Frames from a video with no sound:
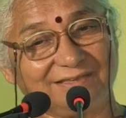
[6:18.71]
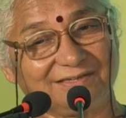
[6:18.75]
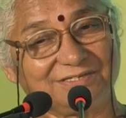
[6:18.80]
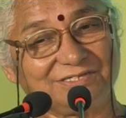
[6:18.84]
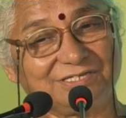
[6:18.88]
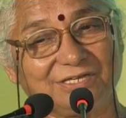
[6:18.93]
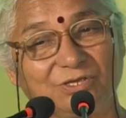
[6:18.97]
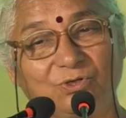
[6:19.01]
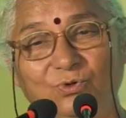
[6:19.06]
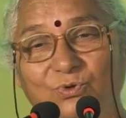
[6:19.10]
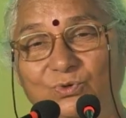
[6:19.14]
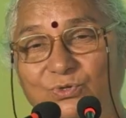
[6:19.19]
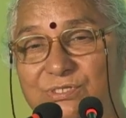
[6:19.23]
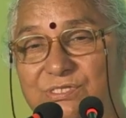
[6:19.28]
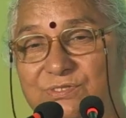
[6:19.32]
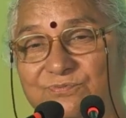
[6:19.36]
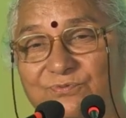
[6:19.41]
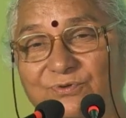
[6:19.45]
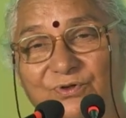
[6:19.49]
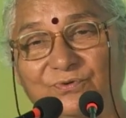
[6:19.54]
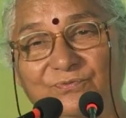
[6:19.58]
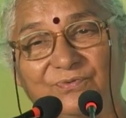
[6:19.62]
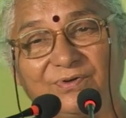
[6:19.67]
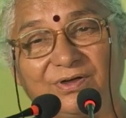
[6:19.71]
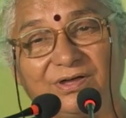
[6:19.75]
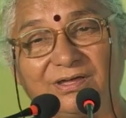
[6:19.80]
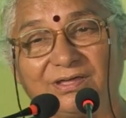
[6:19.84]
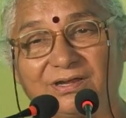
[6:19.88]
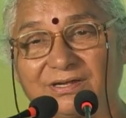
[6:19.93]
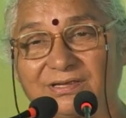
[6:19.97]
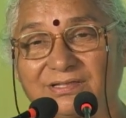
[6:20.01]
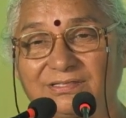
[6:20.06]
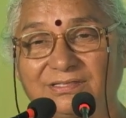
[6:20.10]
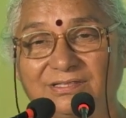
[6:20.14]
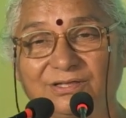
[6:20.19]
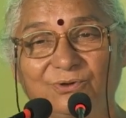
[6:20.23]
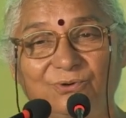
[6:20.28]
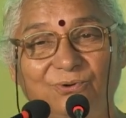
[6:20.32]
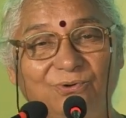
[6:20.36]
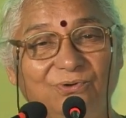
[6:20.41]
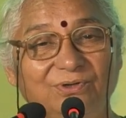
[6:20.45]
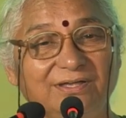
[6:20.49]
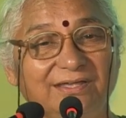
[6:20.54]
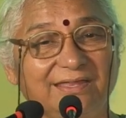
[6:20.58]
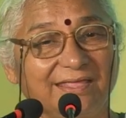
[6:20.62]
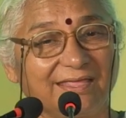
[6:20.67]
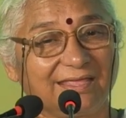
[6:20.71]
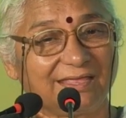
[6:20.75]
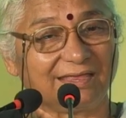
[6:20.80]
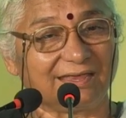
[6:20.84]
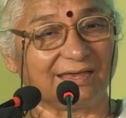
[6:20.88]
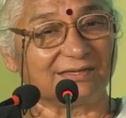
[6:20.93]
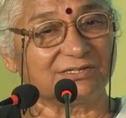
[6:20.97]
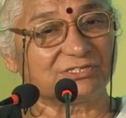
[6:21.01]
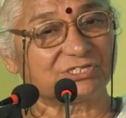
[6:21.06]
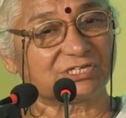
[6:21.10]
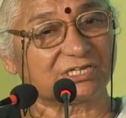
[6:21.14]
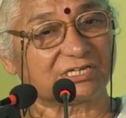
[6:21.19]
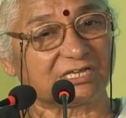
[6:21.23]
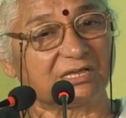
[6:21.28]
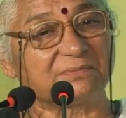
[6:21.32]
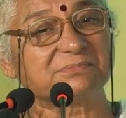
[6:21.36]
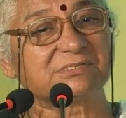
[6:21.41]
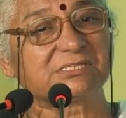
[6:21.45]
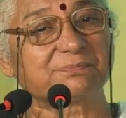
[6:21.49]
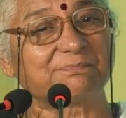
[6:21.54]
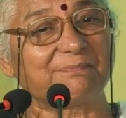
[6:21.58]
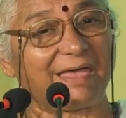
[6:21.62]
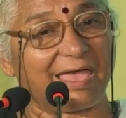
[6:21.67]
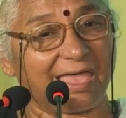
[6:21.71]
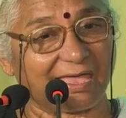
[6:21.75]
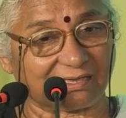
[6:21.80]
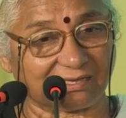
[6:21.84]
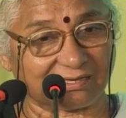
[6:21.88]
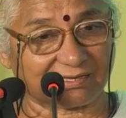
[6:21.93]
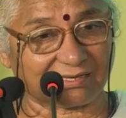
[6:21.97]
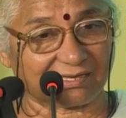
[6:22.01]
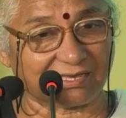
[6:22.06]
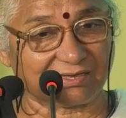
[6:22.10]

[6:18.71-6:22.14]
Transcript: She goes for work the whole day and she comes back